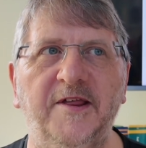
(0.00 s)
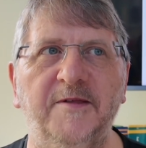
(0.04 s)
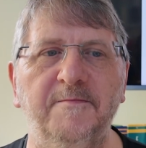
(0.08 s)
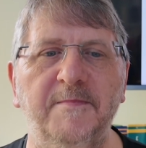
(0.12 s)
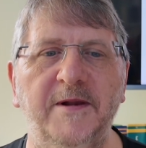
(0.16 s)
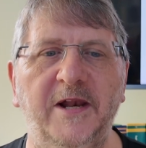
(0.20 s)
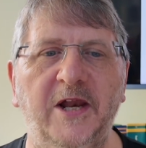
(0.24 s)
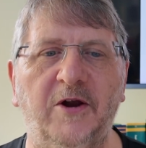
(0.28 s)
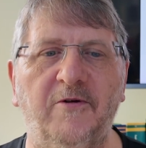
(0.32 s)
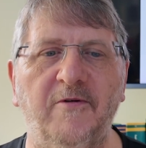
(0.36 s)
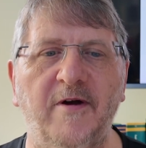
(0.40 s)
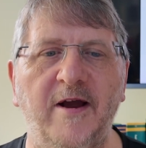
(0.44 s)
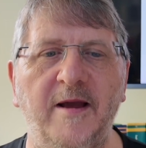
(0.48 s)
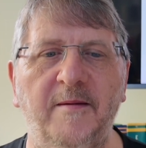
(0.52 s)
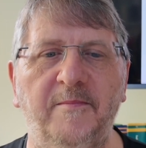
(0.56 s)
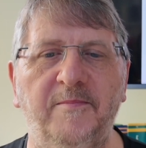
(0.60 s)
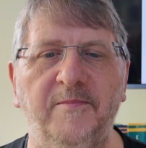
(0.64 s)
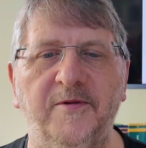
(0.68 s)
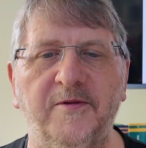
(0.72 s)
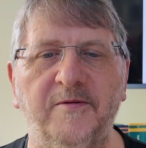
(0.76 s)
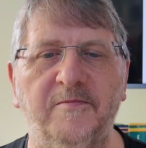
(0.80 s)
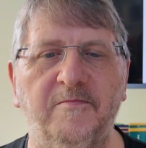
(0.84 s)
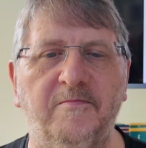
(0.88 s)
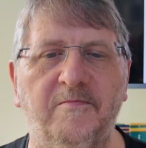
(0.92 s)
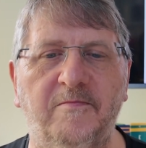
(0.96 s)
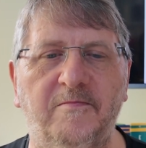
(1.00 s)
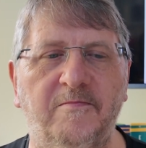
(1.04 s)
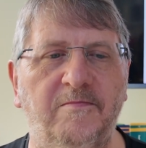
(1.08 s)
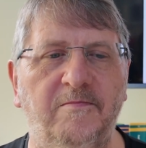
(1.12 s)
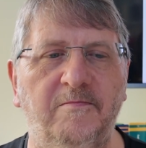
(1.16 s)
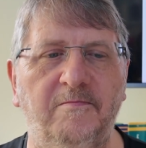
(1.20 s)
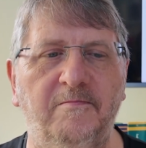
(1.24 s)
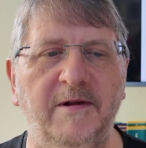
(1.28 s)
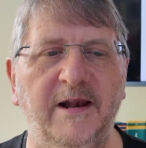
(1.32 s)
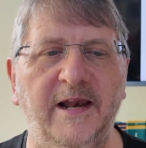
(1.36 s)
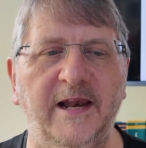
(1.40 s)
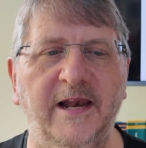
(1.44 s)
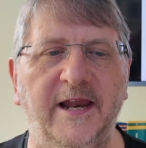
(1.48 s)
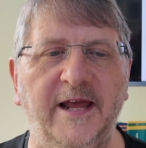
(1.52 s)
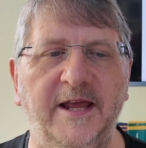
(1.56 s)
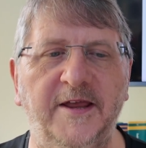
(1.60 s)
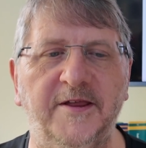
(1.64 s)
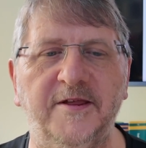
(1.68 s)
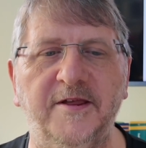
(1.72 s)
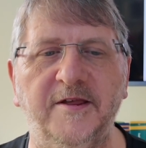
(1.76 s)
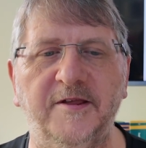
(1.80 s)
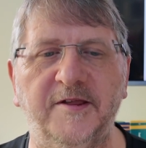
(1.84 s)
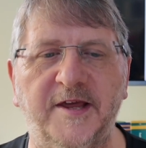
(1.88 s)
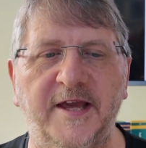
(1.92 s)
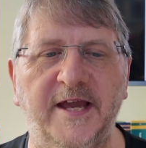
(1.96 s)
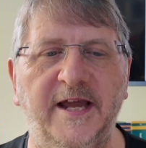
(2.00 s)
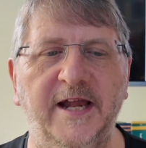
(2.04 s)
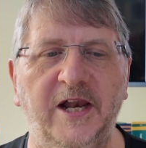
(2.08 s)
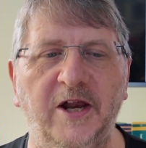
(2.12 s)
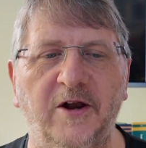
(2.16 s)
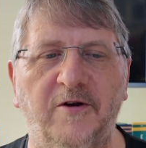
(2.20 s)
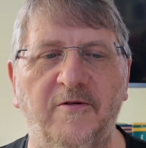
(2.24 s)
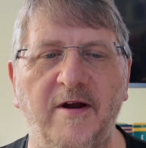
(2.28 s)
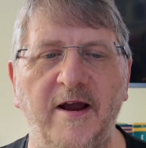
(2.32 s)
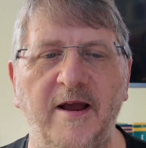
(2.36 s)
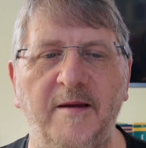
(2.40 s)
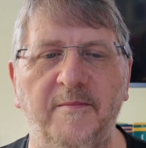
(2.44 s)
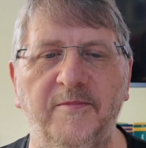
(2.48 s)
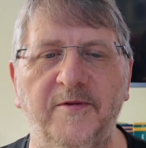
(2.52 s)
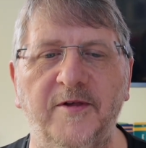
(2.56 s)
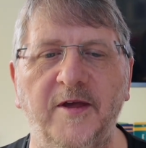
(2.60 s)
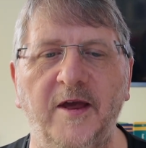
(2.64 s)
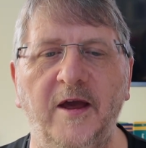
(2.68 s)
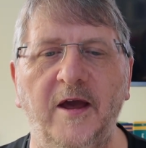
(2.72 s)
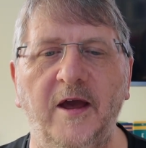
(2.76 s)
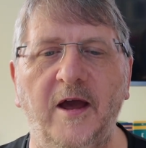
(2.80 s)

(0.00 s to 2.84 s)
milligrams, millilitres, kilograms,